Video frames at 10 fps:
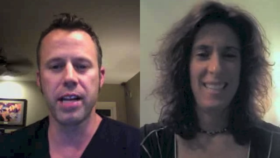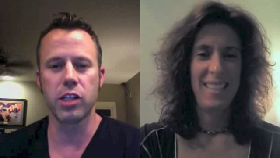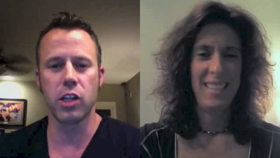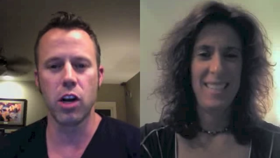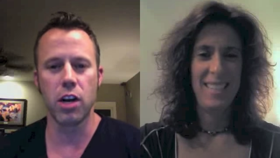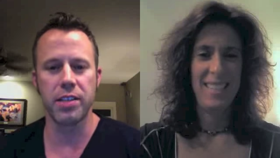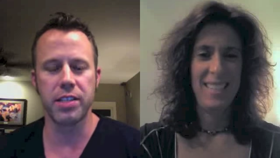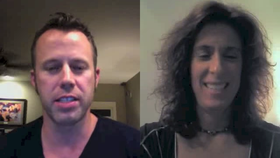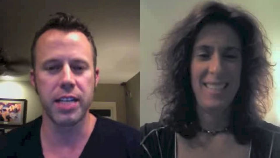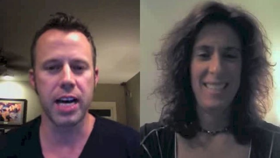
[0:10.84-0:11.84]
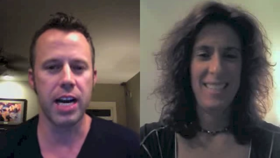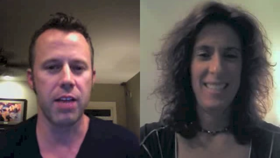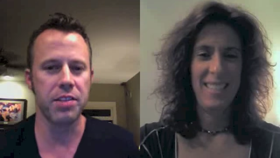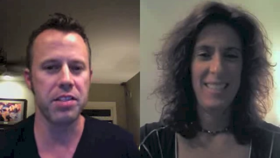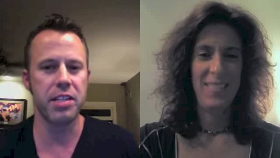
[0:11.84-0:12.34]
Speaker 1: is Laura. This is Kyle.
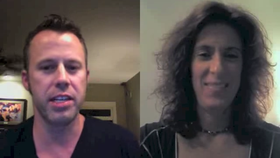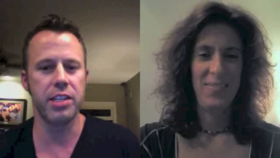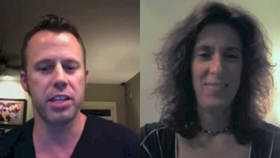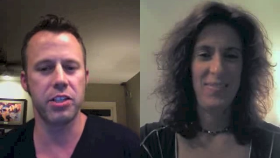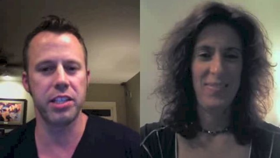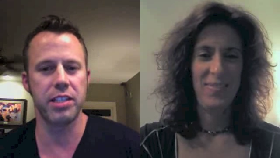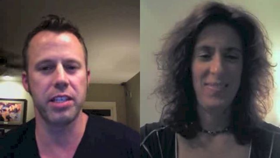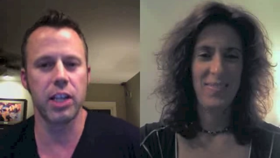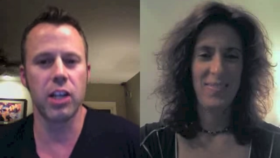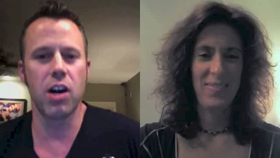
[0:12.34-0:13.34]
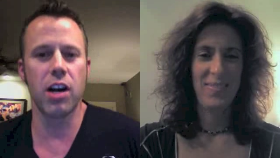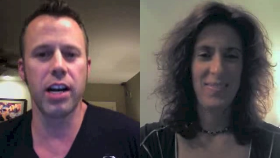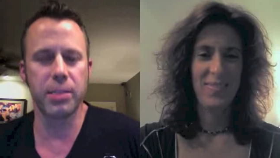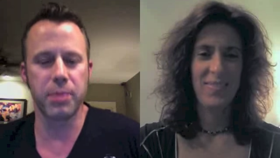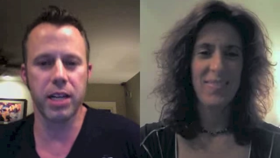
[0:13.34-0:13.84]
And this is He Said, She Said. Laura,
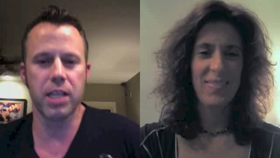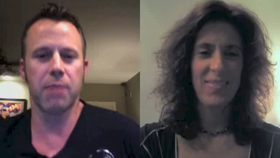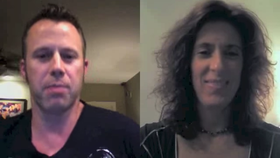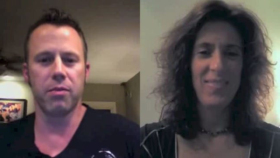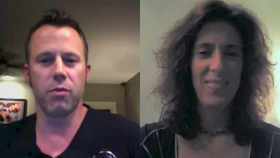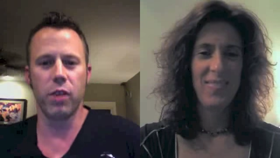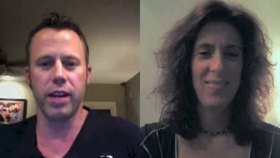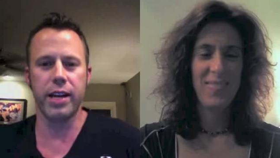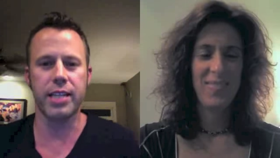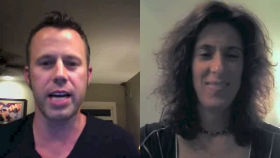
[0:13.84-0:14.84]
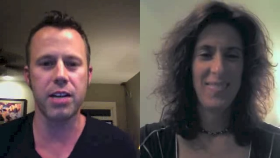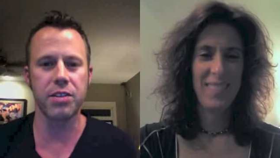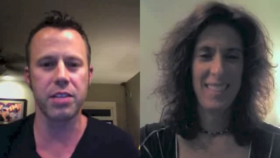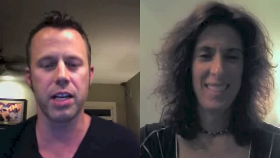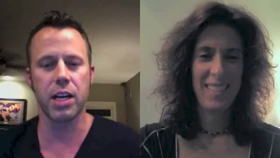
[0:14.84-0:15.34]
it's been a couple of weeks.
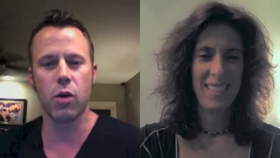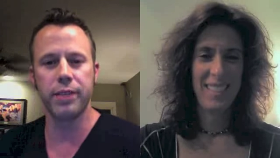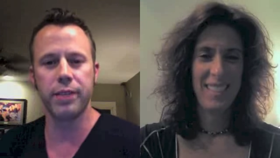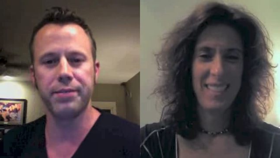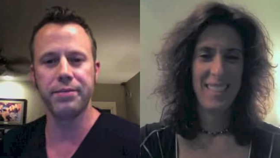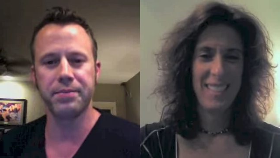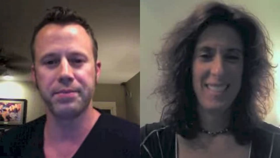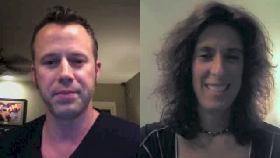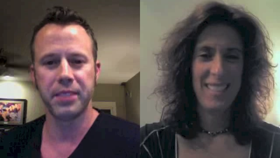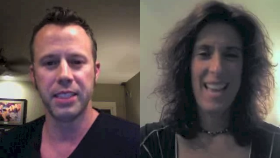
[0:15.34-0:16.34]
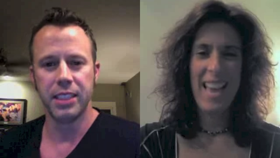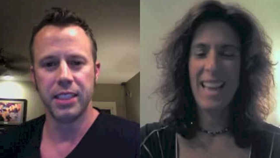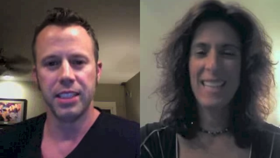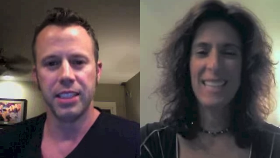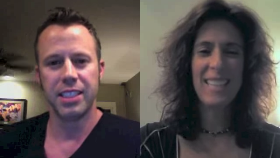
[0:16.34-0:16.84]
How's it going?
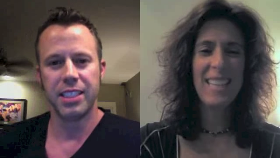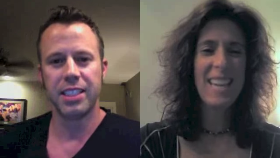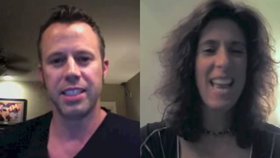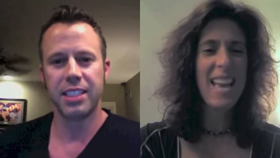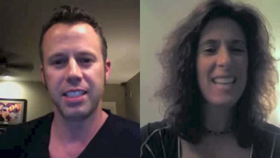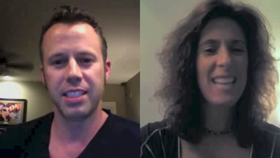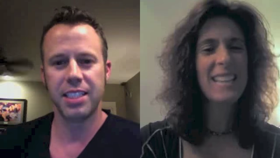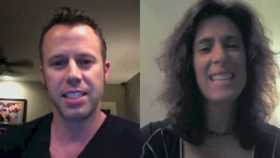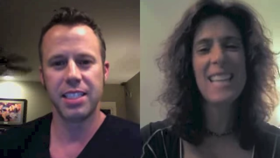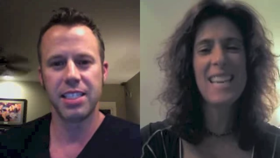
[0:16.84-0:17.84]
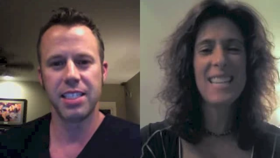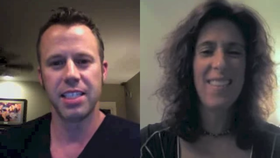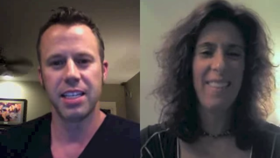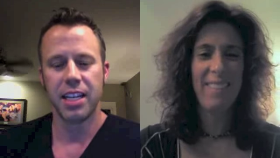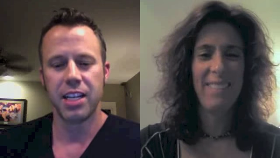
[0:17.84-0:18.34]
Speaker 2: Excellent, excellent.
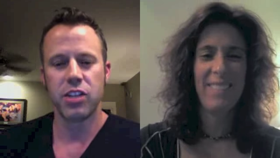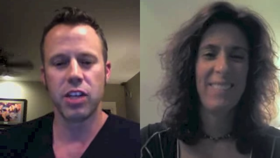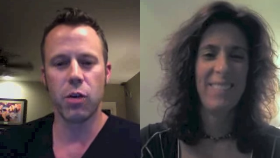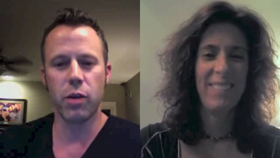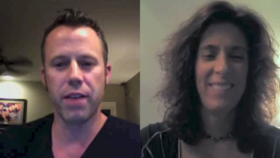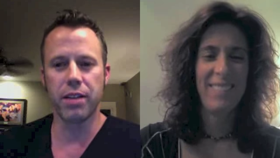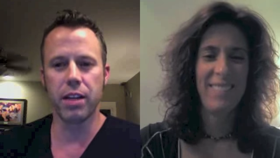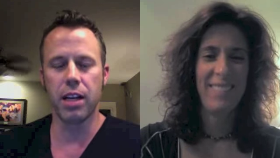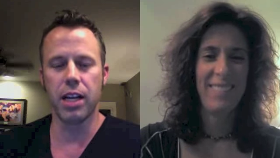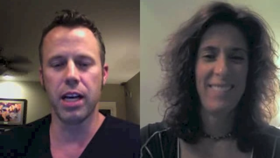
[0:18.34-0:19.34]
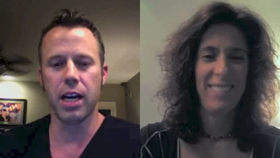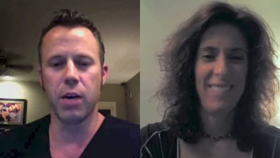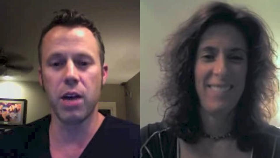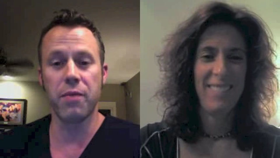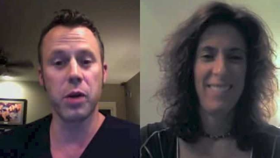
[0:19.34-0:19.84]
Speaker 1: So we have a little,
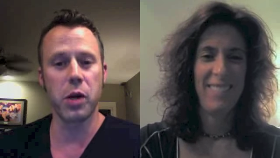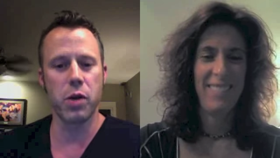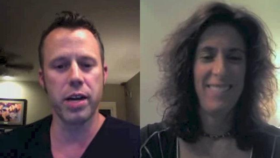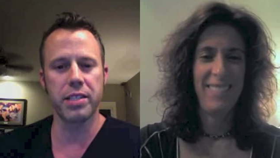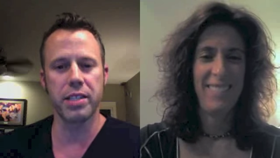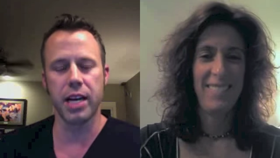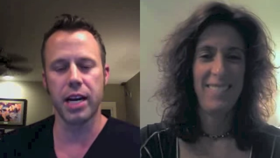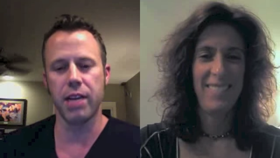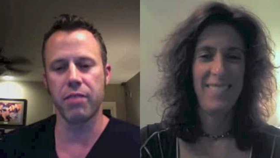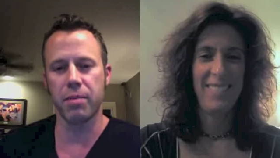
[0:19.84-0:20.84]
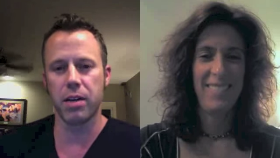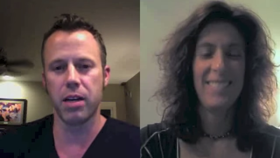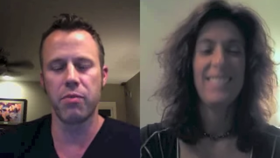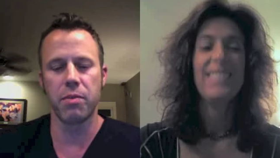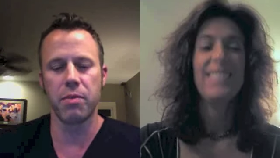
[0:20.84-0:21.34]
we have a request tonight from
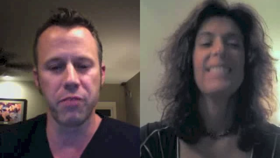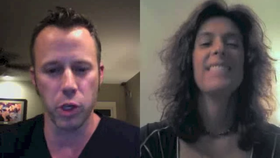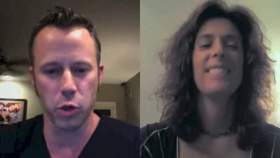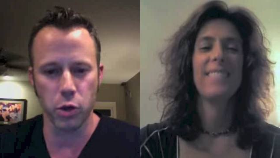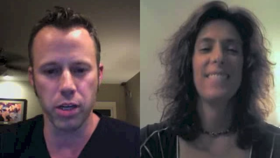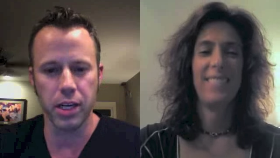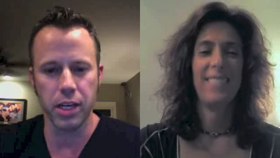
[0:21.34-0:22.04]
a viewer,